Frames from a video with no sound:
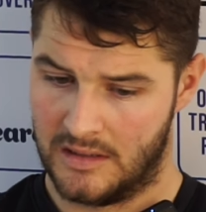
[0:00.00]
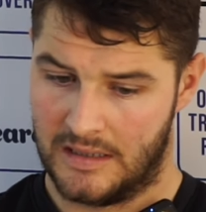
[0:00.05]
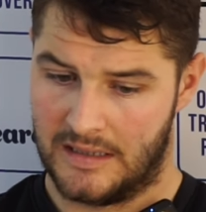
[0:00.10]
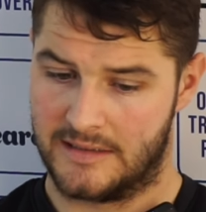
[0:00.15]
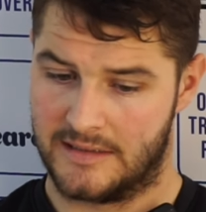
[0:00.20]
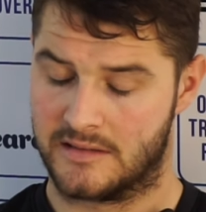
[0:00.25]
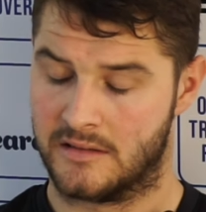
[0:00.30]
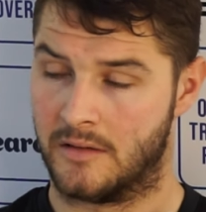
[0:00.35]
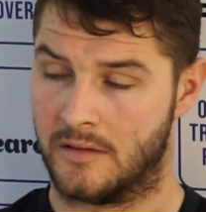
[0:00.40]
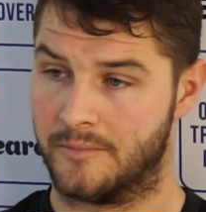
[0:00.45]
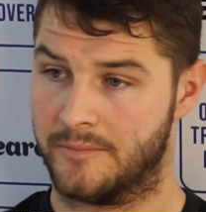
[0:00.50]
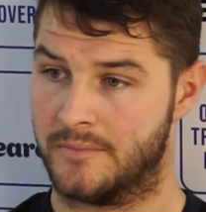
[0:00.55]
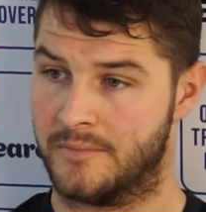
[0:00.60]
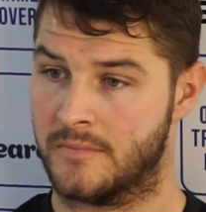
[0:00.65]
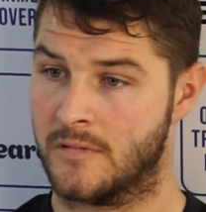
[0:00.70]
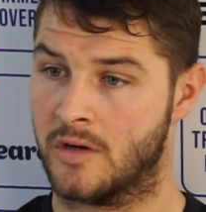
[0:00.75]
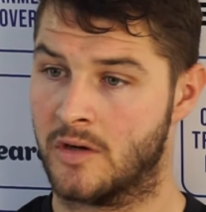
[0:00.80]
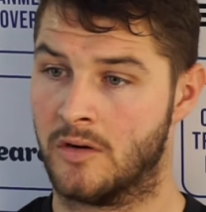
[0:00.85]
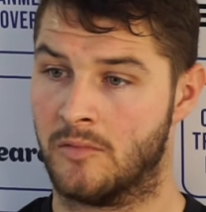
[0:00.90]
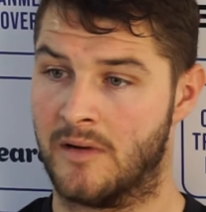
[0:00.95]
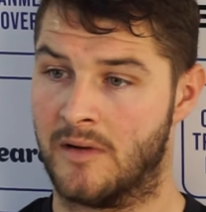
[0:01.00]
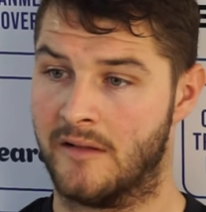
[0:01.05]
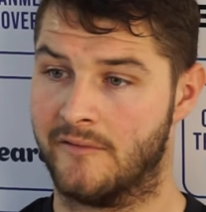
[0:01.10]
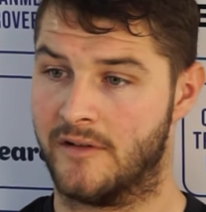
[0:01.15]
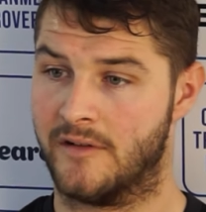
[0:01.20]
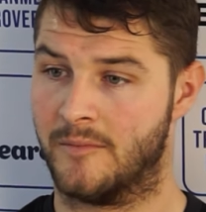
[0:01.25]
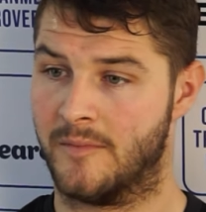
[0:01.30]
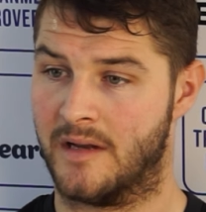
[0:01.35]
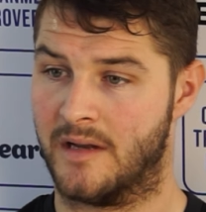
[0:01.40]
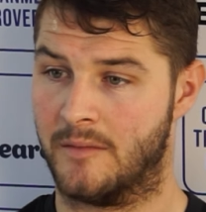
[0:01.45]
it's not going well
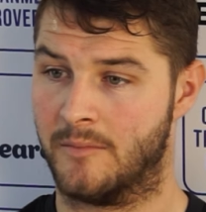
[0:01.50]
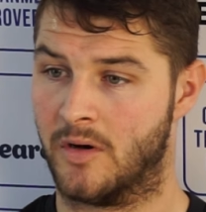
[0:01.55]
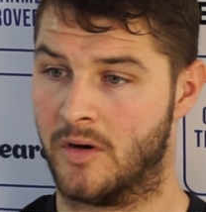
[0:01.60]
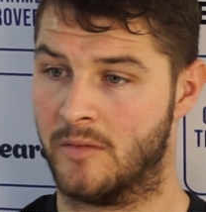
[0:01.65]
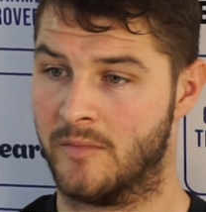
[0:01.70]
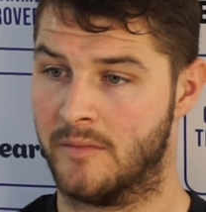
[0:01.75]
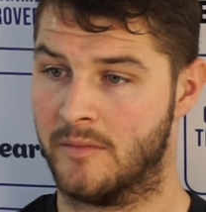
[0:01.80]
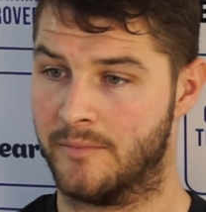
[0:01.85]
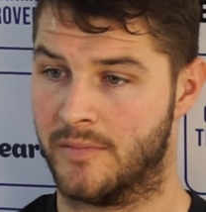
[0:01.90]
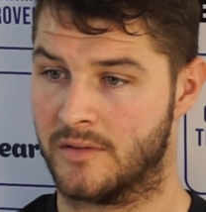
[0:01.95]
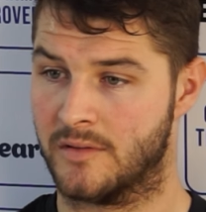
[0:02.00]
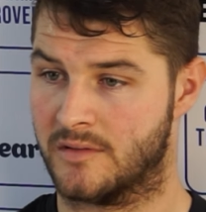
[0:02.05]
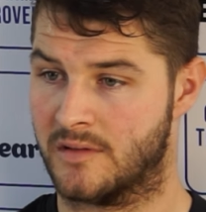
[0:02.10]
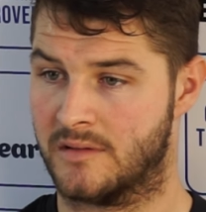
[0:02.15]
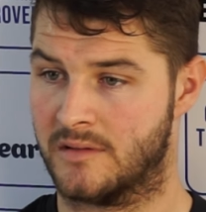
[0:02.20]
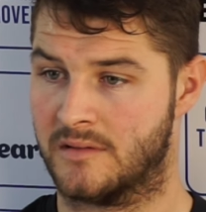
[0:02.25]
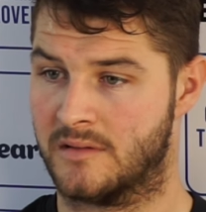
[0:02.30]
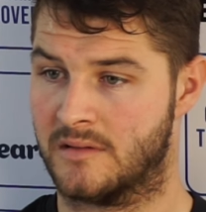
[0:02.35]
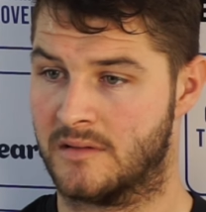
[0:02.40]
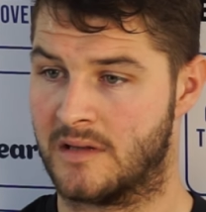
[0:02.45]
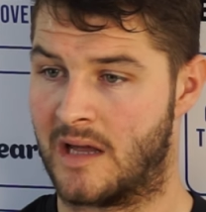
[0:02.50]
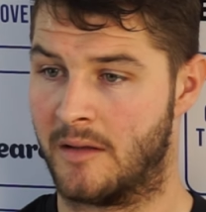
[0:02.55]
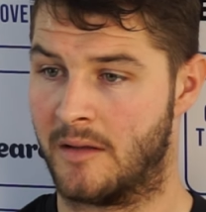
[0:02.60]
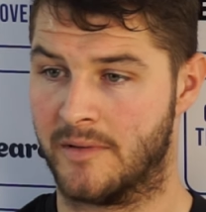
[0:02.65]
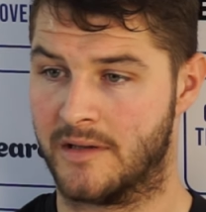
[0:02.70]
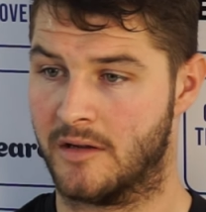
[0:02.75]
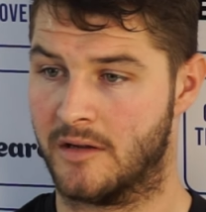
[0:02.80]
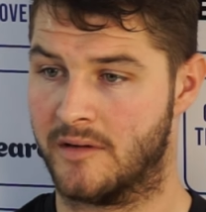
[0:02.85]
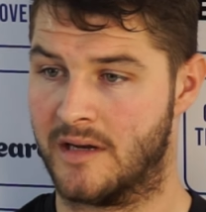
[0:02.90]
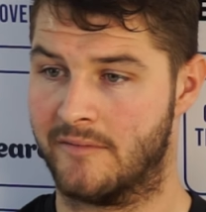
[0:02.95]
for them at the moment, but they'll
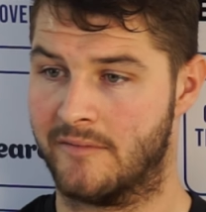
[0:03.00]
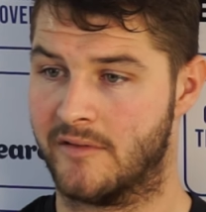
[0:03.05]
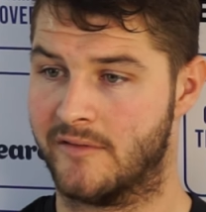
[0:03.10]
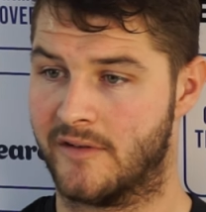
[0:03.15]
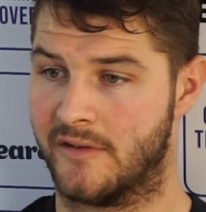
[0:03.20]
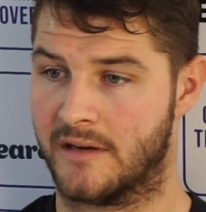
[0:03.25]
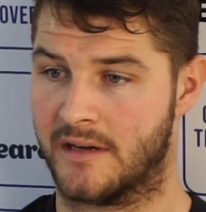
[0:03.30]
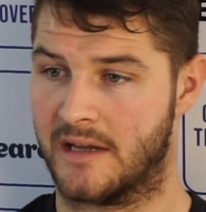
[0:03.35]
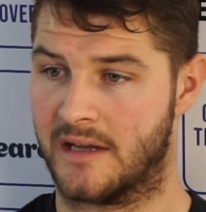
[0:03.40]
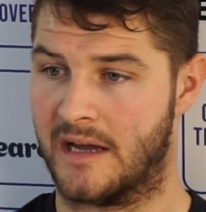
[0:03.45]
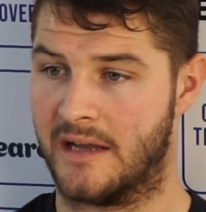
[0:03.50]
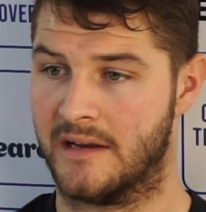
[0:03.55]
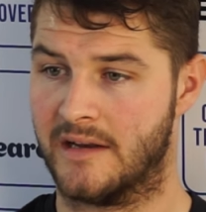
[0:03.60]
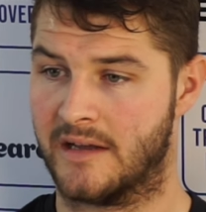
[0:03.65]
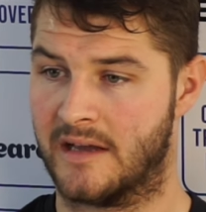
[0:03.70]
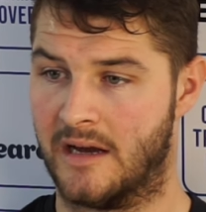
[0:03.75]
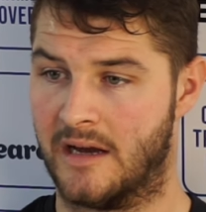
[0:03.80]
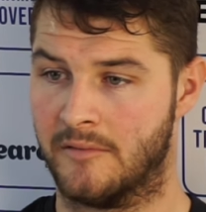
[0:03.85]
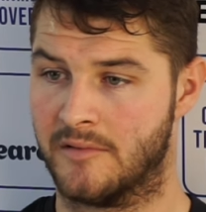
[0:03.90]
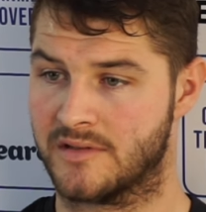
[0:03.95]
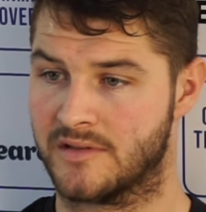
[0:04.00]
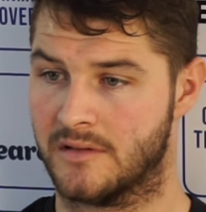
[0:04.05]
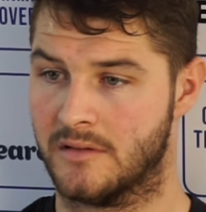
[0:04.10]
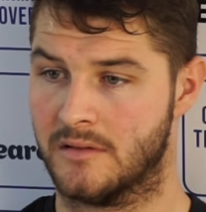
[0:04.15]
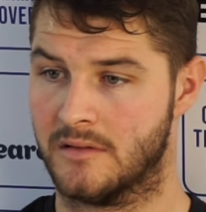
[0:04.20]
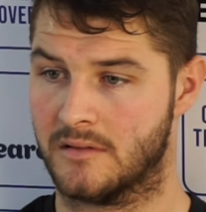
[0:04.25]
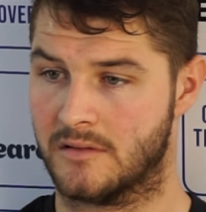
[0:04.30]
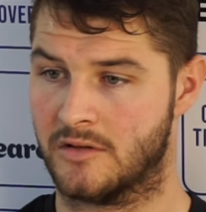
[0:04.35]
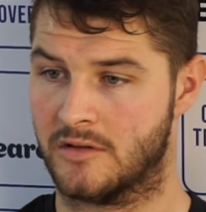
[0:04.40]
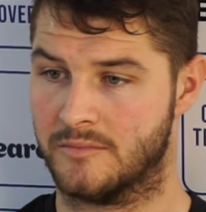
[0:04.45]
be doing everything they can to get a
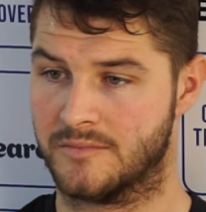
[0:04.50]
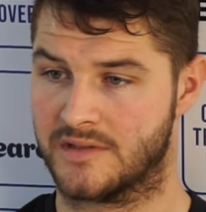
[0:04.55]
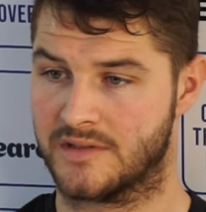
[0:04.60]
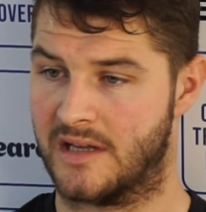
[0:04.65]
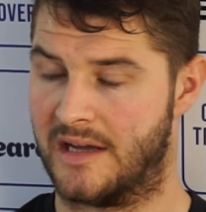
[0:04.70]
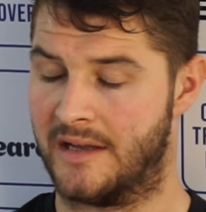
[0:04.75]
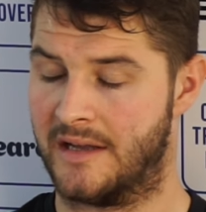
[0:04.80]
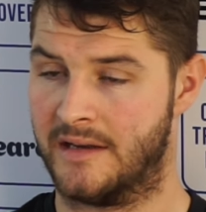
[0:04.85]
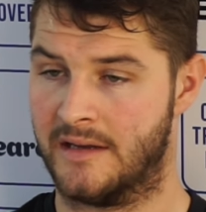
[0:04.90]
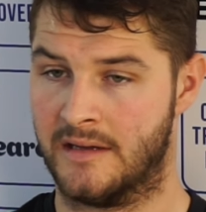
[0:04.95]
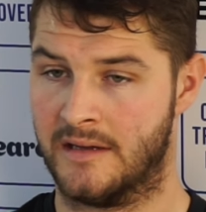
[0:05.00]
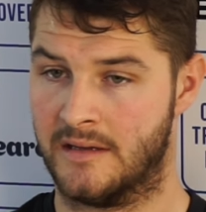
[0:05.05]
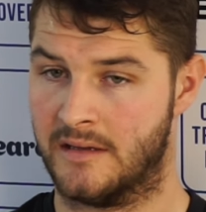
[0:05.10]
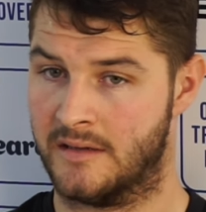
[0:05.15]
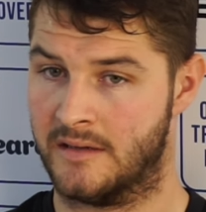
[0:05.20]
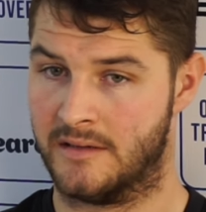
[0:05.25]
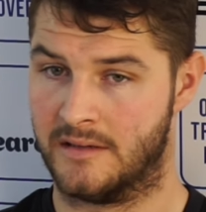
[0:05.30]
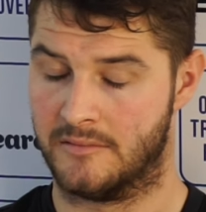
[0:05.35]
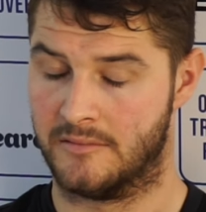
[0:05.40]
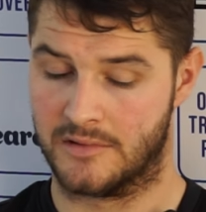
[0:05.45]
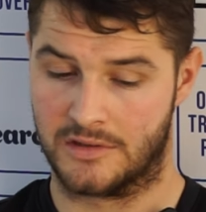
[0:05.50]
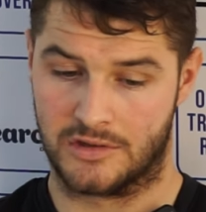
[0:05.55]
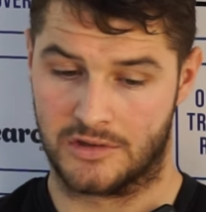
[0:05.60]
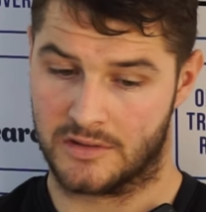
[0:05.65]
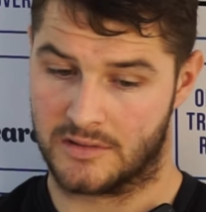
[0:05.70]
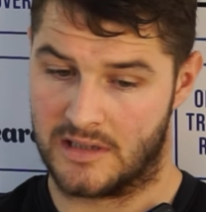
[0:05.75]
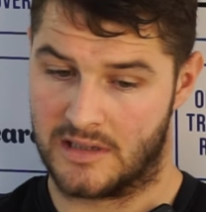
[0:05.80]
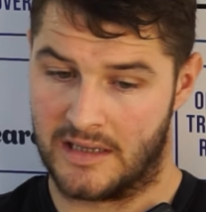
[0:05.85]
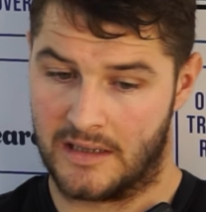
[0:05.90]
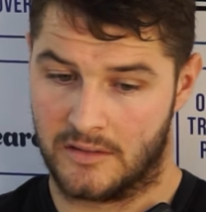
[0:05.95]
result come Saturday. And it was
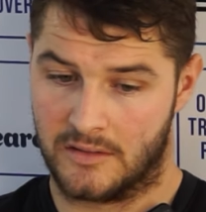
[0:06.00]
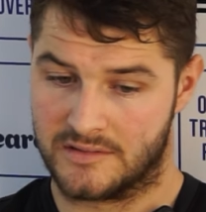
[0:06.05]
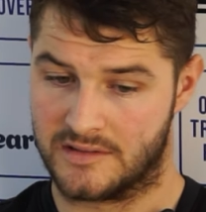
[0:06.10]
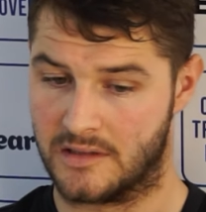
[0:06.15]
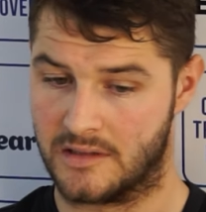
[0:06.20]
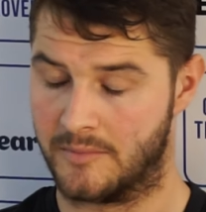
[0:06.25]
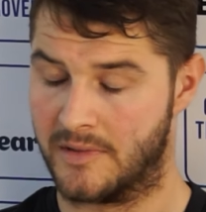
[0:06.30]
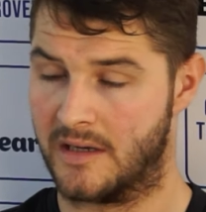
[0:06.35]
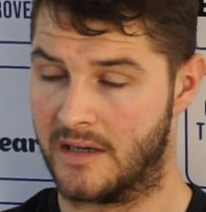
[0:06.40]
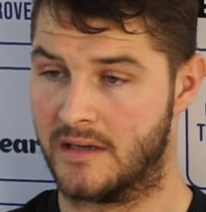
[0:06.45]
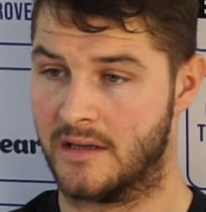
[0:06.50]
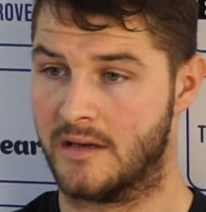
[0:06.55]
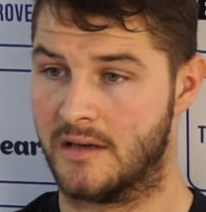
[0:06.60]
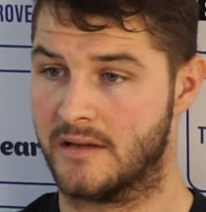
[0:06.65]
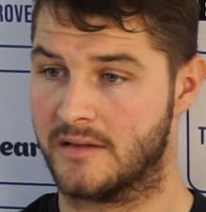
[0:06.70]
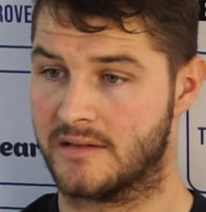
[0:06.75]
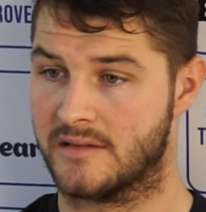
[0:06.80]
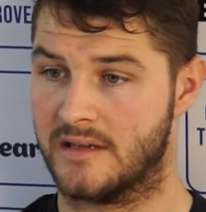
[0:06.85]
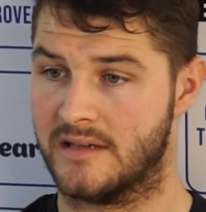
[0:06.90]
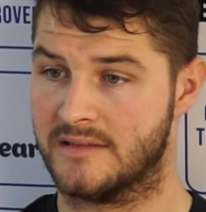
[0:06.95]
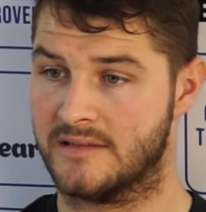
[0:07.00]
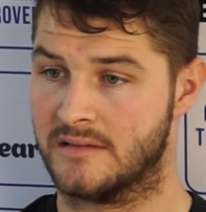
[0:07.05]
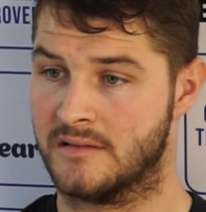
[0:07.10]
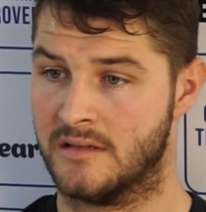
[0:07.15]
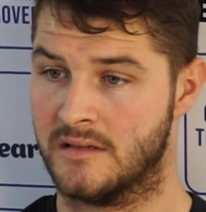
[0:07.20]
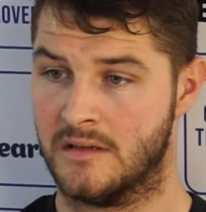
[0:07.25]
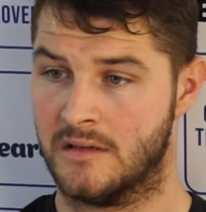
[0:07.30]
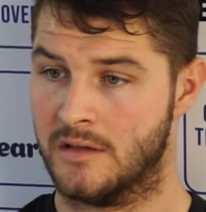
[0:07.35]
just like us at the beginning of the season.